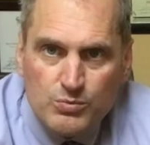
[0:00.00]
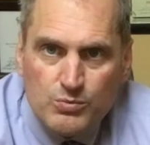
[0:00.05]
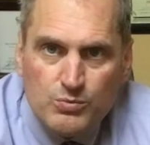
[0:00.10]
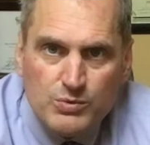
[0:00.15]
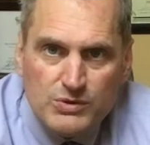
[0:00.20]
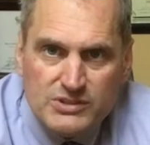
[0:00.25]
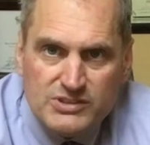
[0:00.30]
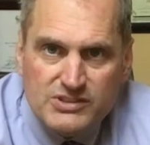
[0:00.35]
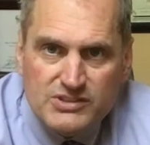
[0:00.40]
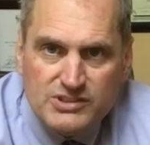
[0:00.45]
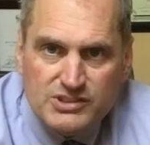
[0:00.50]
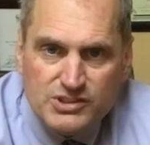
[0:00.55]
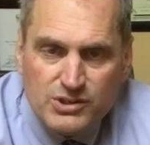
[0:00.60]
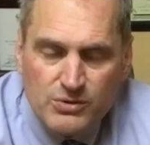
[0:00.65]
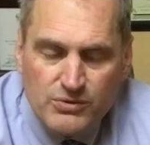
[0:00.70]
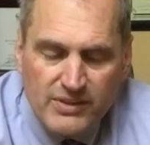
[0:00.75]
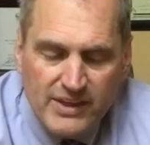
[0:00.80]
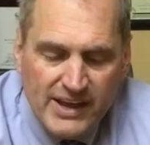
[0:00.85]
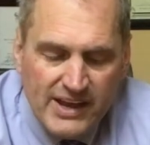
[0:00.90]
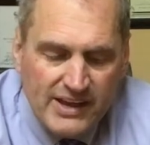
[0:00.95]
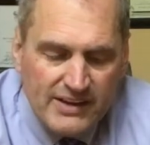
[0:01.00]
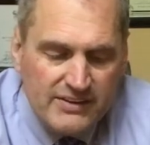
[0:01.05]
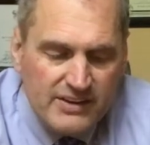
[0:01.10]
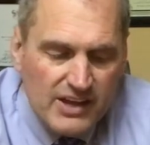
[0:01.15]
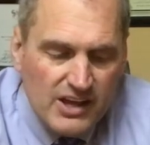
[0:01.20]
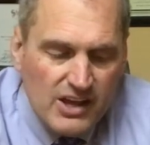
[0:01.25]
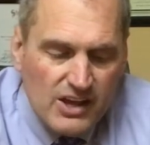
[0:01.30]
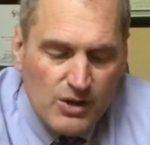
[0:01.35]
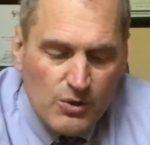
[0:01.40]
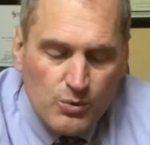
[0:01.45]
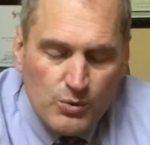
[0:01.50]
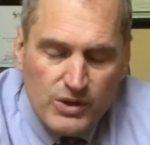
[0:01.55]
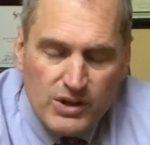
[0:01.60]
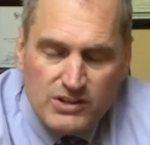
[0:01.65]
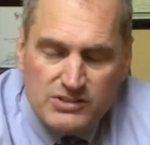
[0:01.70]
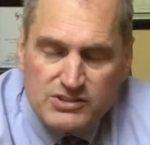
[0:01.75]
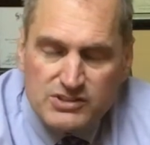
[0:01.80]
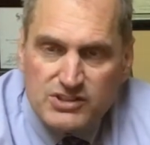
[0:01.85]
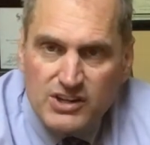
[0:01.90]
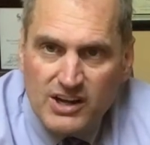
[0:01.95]
which showed that. We
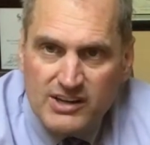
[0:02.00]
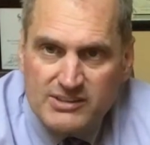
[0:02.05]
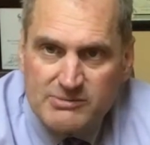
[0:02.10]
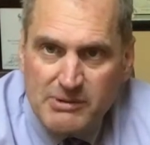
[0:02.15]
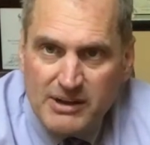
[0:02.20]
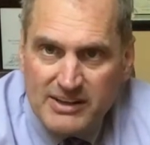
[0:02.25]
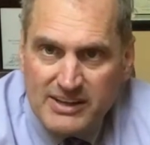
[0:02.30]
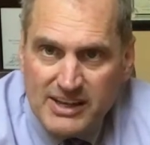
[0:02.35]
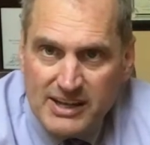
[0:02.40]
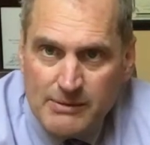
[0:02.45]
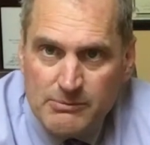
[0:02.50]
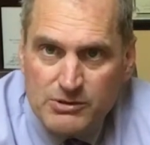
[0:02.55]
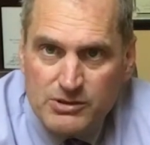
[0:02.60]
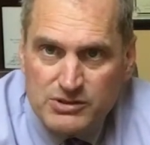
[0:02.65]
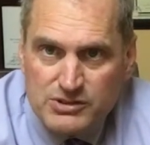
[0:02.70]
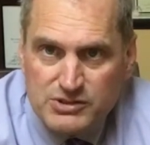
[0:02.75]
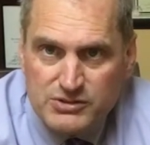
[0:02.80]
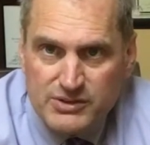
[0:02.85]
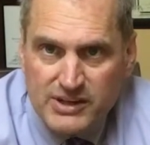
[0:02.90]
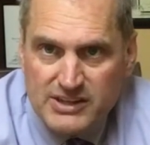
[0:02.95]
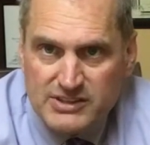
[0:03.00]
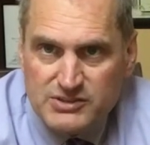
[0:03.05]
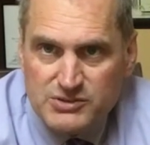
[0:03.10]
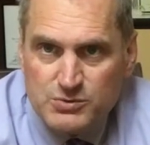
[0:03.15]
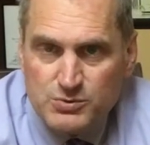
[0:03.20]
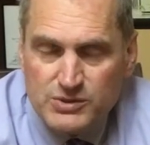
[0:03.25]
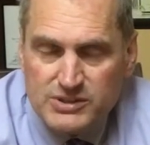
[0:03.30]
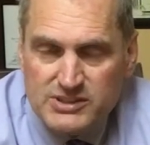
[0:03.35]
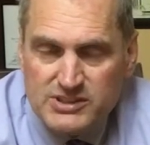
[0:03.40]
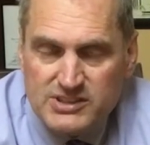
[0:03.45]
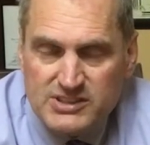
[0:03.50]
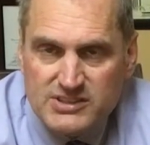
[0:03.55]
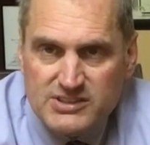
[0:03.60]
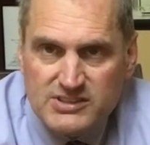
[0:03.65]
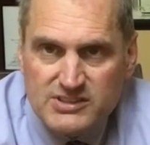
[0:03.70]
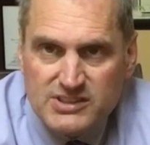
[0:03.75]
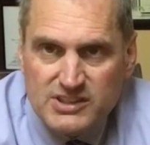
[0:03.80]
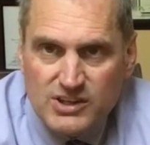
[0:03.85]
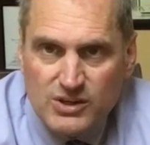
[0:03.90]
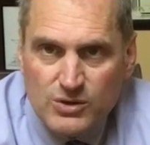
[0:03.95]
also talked about chemical stress, which
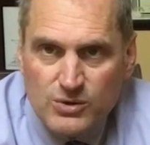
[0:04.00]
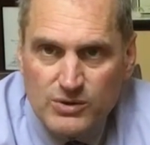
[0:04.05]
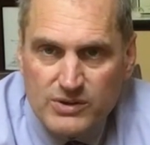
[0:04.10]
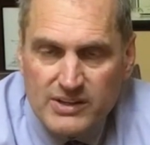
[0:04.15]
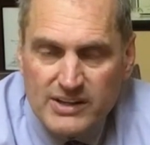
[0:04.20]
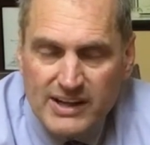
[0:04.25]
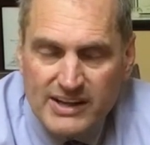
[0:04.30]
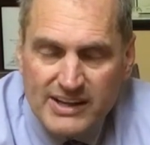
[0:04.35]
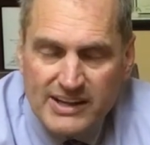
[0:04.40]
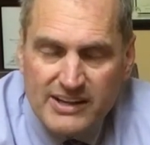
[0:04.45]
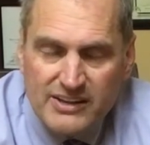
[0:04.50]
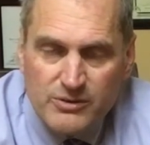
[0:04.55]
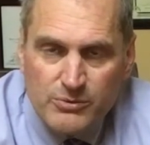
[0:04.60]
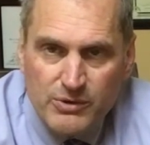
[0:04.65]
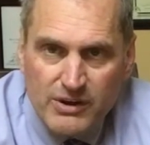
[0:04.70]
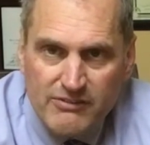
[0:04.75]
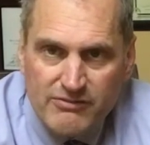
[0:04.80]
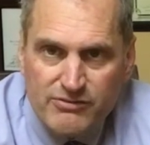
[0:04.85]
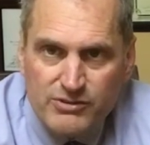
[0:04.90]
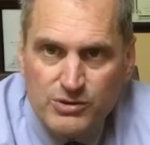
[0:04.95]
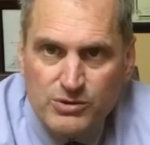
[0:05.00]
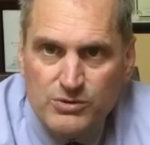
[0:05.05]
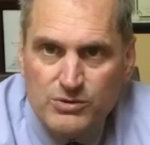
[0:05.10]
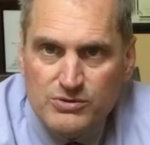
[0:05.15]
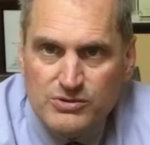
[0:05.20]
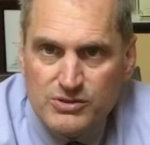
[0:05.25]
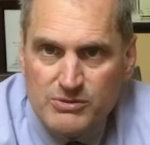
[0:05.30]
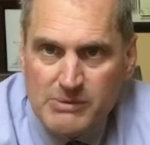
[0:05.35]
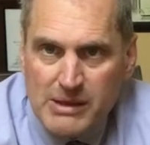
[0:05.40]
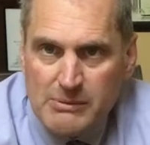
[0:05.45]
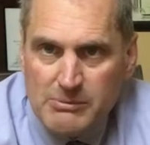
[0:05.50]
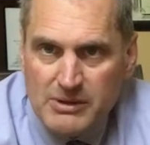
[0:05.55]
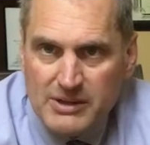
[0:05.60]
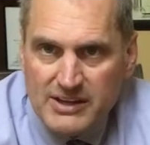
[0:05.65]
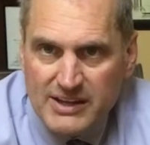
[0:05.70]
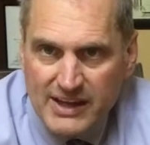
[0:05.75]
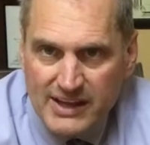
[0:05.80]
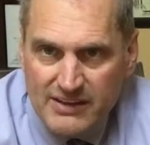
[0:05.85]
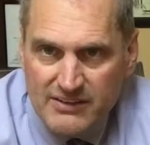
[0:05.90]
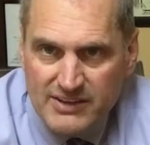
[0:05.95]
is not eating the right foods or maybe
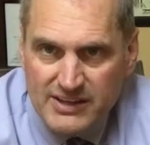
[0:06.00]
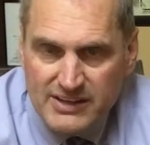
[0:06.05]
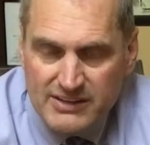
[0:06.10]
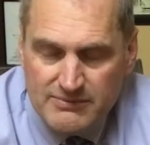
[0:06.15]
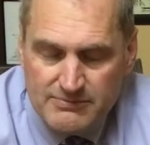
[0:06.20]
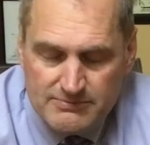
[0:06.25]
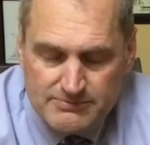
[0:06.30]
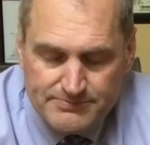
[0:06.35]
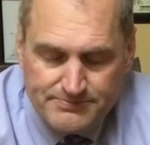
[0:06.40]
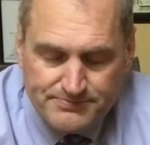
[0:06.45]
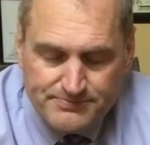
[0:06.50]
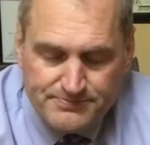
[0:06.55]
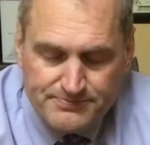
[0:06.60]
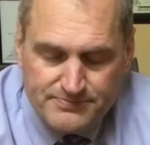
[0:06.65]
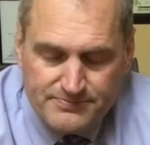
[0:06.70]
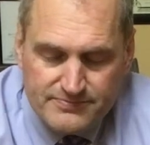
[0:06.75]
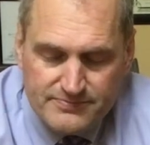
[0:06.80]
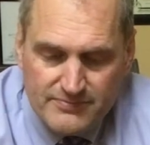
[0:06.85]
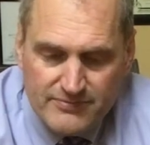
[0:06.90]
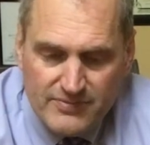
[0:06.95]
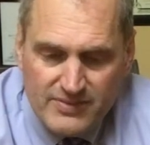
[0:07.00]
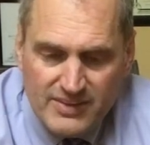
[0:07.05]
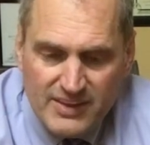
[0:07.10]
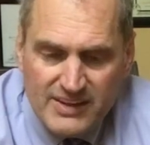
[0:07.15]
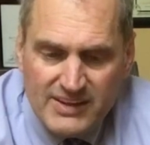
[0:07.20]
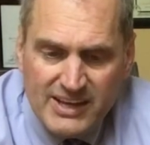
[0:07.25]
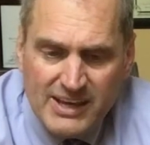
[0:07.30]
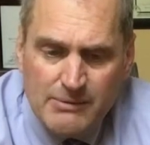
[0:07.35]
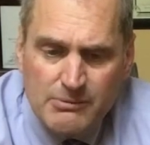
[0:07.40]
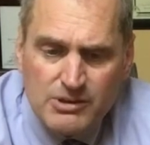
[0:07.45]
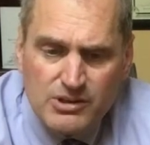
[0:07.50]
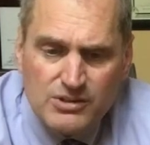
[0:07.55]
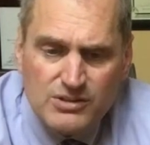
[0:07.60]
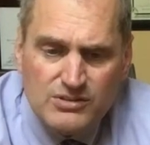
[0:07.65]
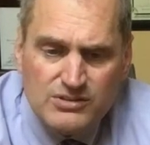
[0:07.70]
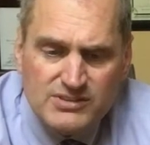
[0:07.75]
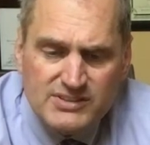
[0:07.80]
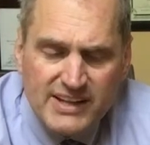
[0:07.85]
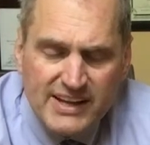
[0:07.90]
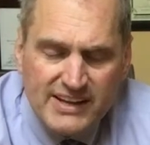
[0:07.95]
inhaling
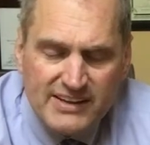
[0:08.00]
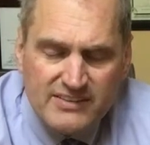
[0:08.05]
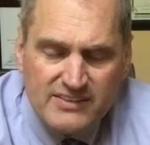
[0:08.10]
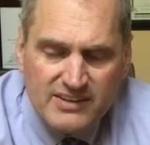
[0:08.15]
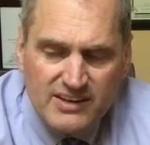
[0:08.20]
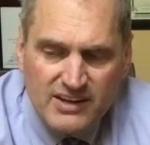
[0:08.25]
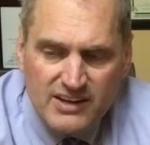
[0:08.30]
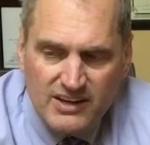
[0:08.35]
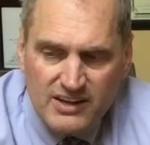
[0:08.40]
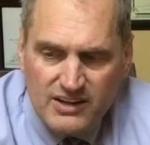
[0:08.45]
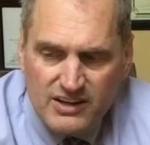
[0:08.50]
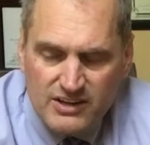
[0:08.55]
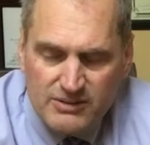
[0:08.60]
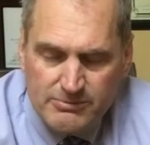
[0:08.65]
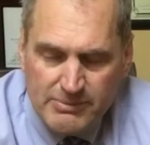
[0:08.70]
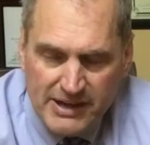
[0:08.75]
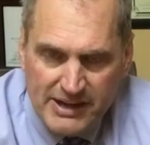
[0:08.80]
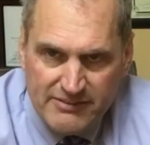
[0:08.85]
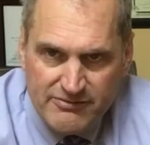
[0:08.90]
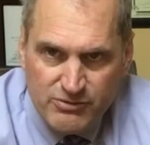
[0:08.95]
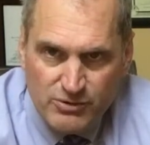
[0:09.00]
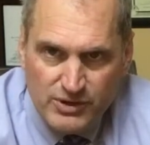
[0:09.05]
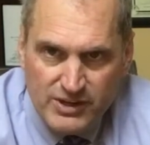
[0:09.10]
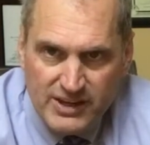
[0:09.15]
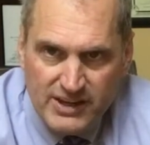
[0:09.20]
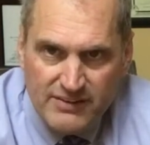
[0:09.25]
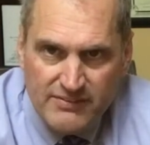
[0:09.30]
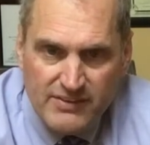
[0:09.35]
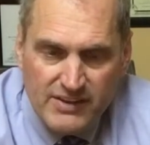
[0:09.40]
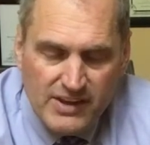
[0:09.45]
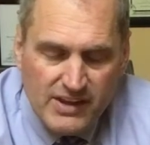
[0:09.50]
chemicals that are bad for you.